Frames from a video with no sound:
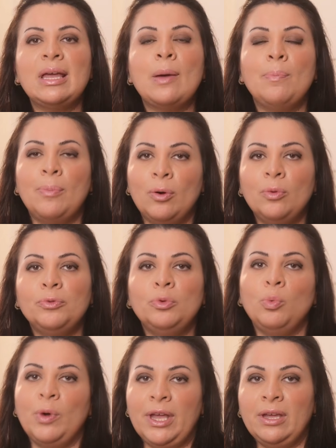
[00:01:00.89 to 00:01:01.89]
approved
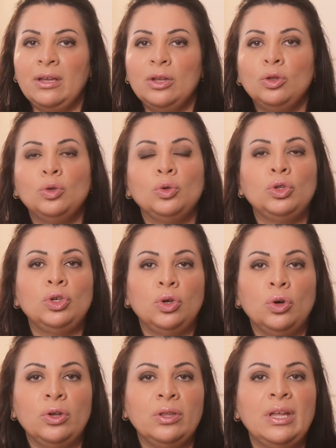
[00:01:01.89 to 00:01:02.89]
way to
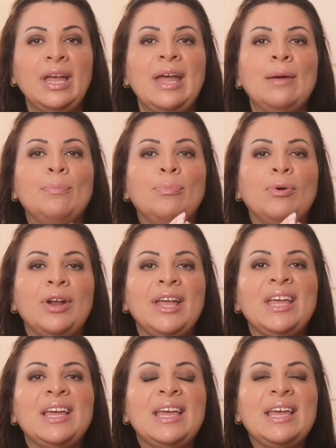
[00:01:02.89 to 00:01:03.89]
turn a
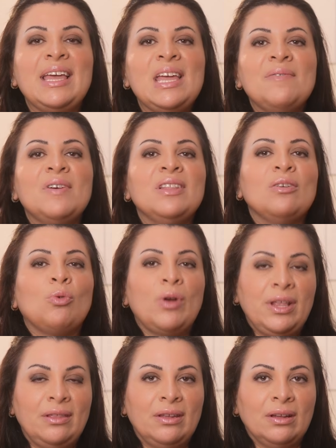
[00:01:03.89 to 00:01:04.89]
break-even
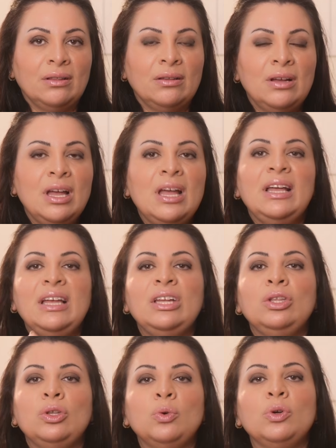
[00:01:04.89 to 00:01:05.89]
rental
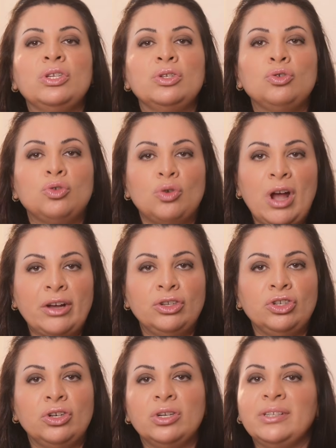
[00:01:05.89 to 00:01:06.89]
into a
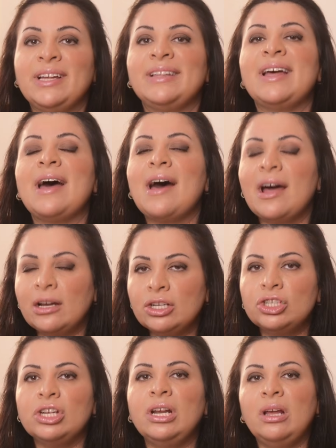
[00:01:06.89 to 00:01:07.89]
structure that
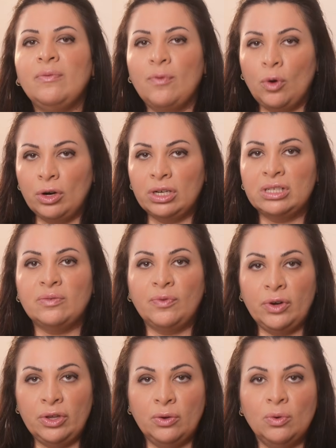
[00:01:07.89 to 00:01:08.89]
actually works
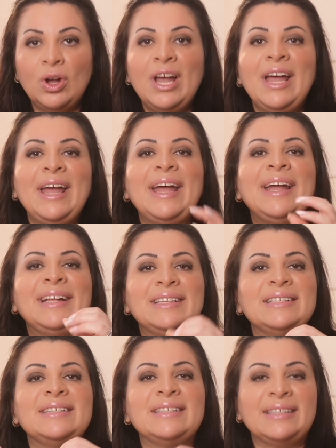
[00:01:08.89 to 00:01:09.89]
for you
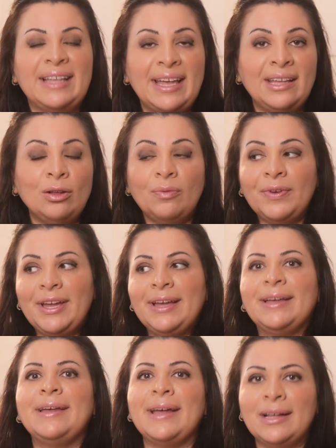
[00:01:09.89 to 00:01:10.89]
instead of
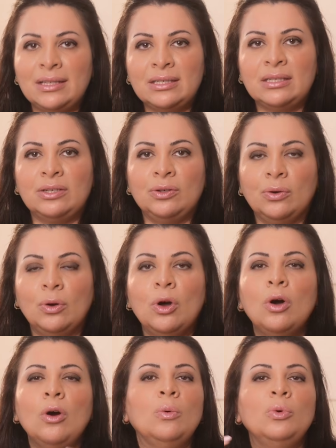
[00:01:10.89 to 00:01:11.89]
against you,
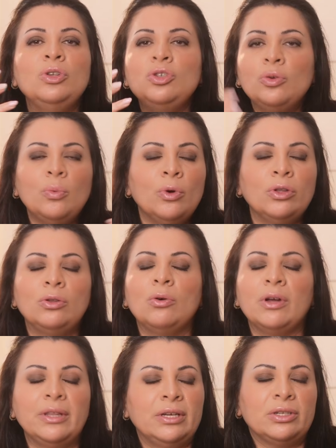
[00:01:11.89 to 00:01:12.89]
wouldn't you want to
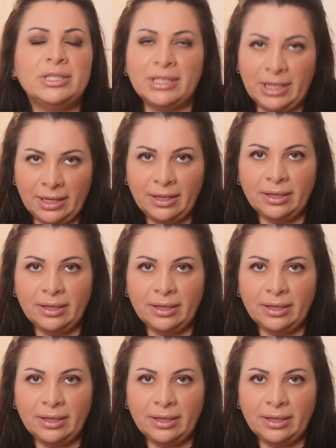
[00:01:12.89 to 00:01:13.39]
understand